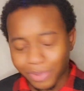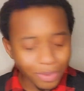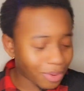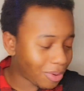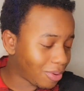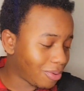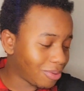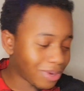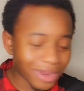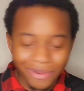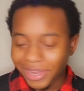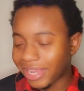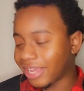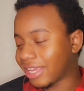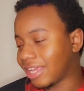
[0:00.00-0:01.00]
oh, go
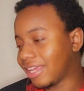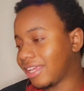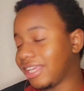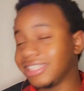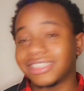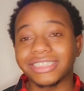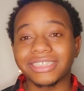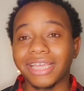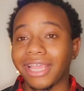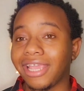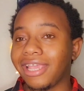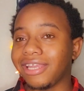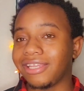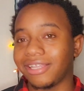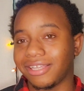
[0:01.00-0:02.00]
ahead. He just
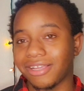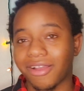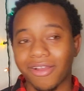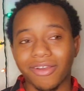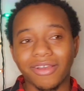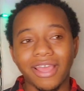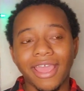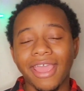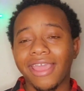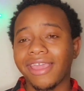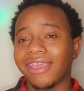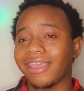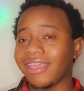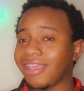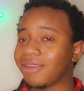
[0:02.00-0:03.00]
eating y'all,
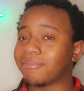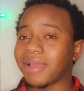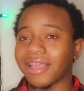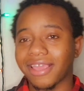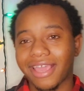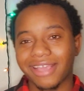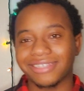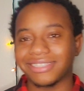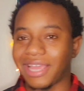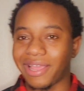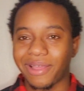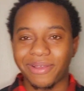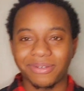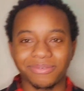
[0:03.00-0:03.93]
eating my cakes down.